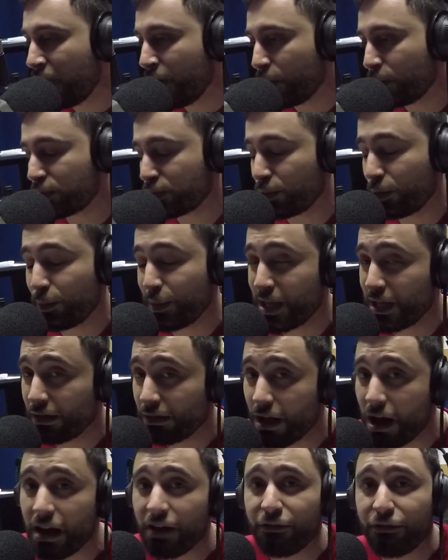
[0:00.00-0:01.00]
which will be a
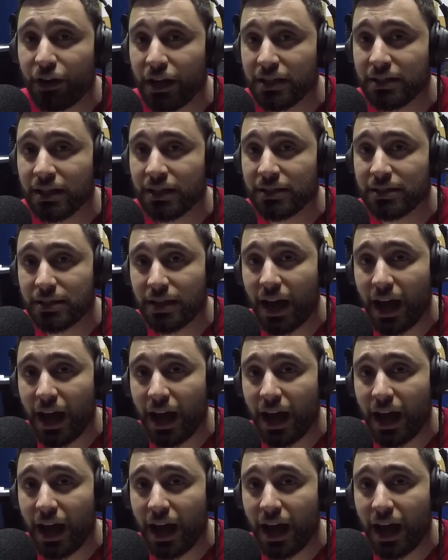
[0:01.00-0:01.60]
lot of fun to